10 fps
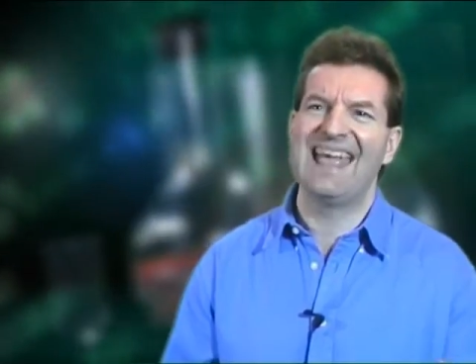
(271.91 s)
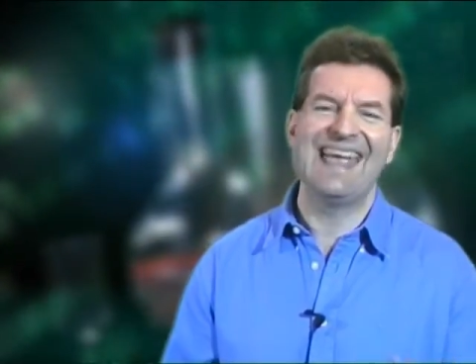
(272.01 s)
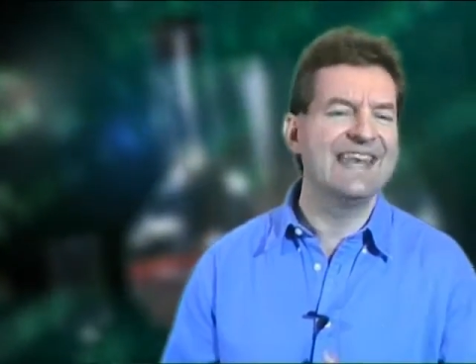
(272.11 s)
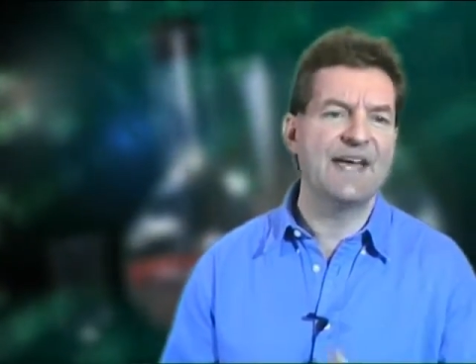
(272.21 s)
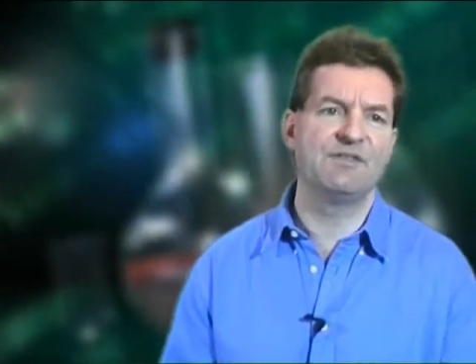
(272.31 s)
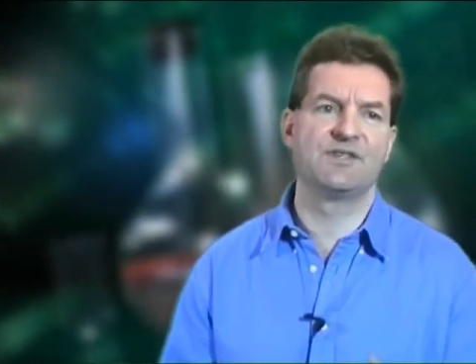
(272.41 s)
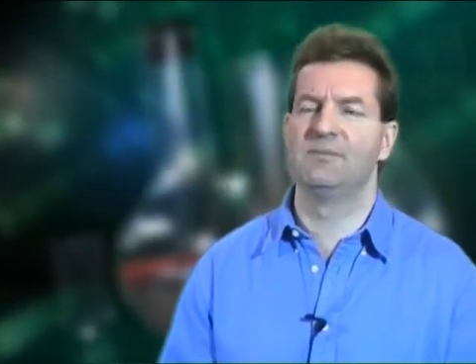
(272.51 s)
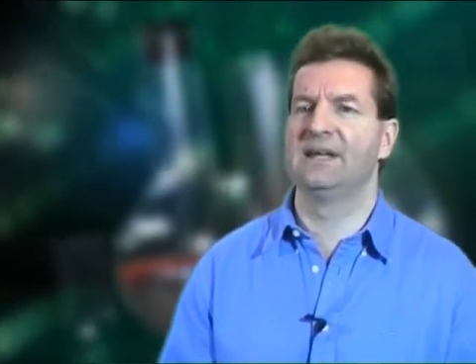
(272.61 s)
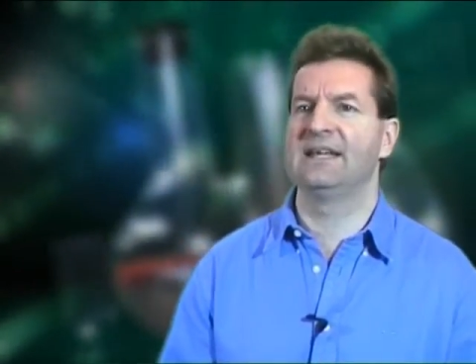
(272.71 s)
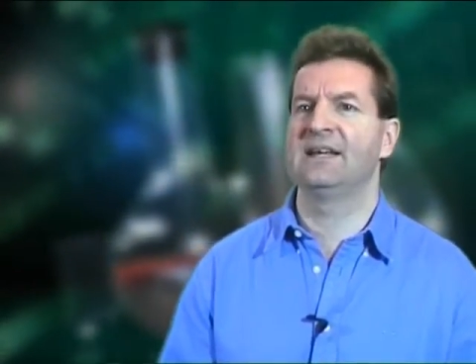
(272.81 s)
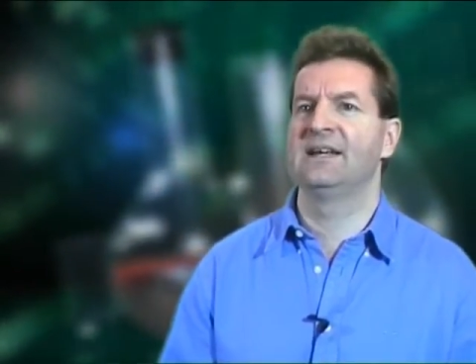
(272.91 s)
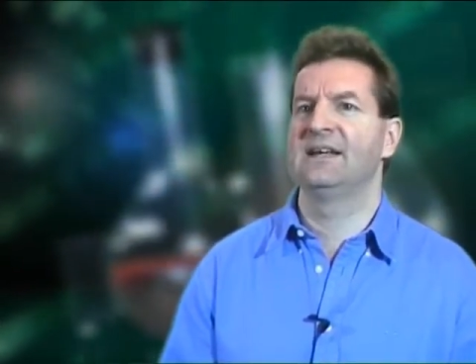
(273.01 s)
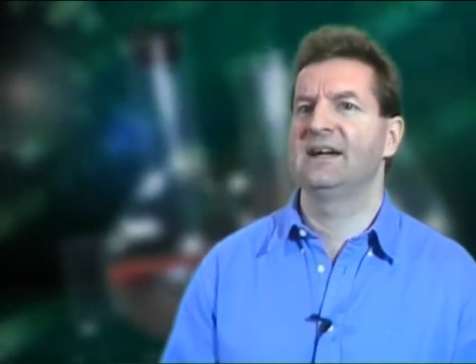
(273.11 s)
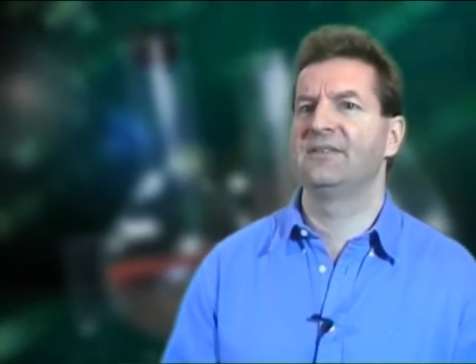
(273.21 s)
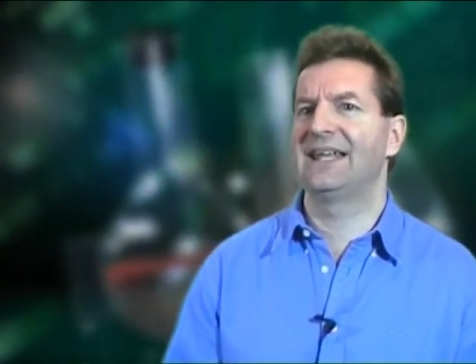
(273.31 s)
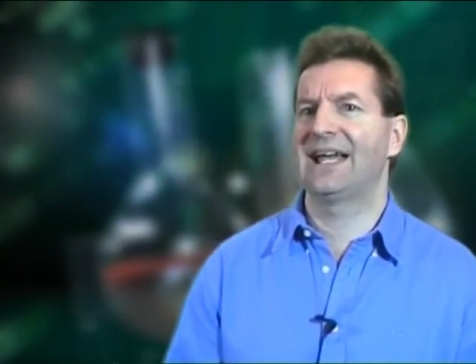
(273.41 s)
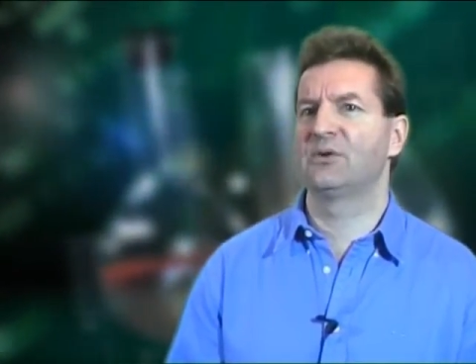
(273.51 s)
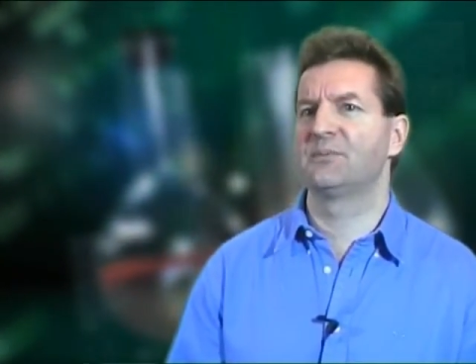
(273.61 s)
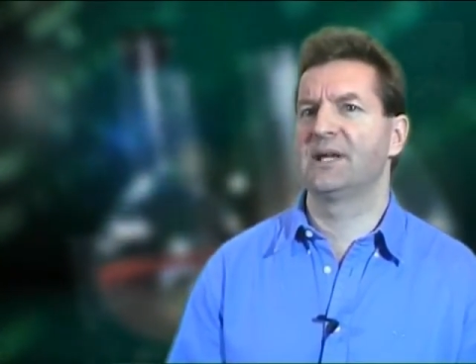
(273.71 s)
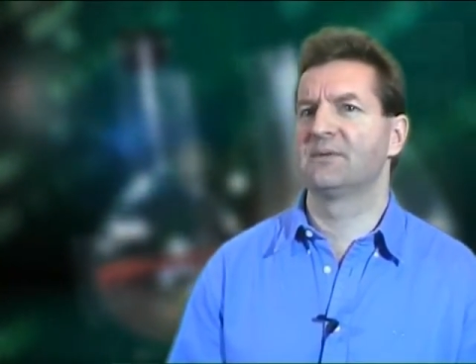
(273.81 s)
inevitably the
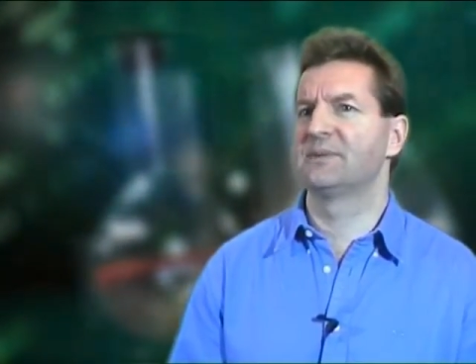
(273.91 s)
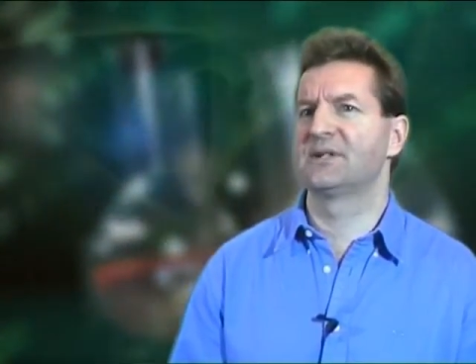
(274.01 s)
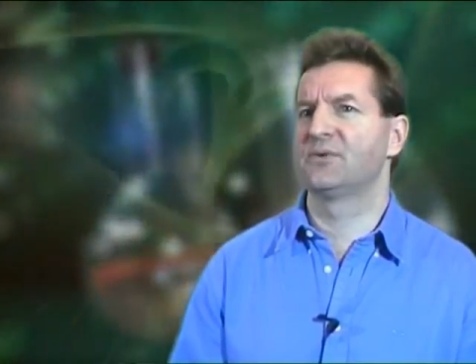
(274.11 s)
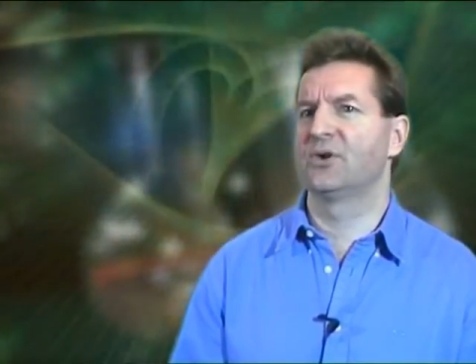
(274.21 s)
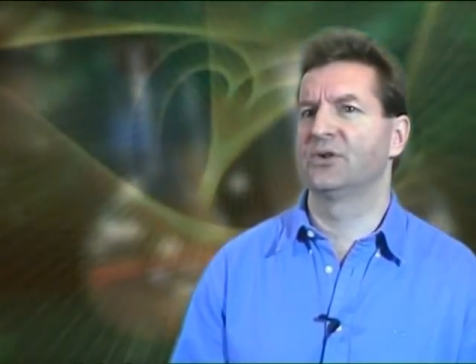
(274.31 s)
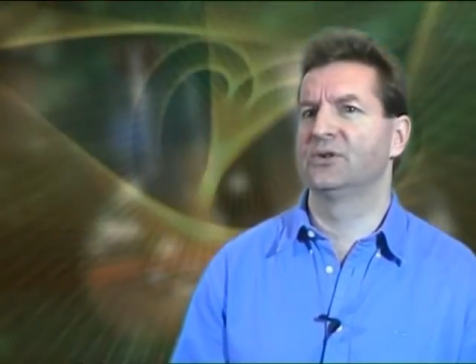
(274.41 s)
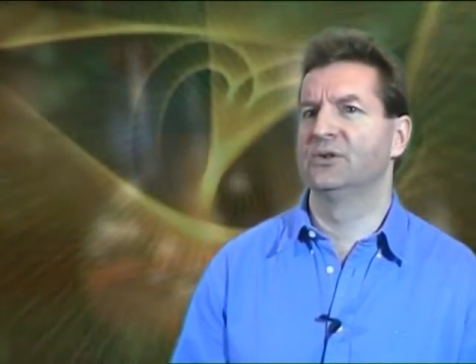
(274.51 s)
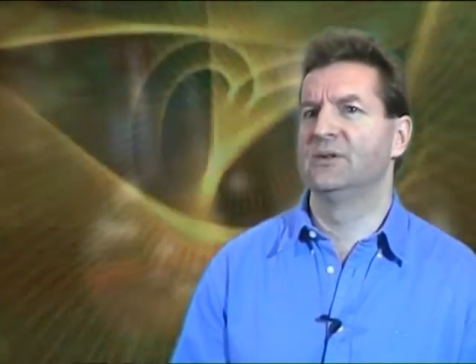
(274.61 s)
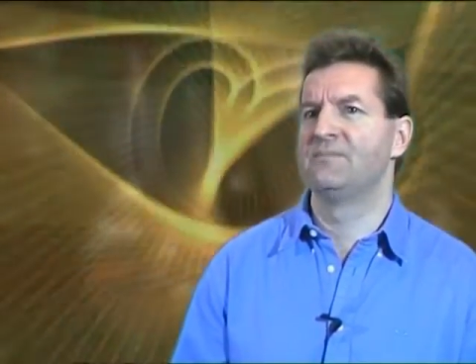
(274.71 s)
language becomes metaphorical.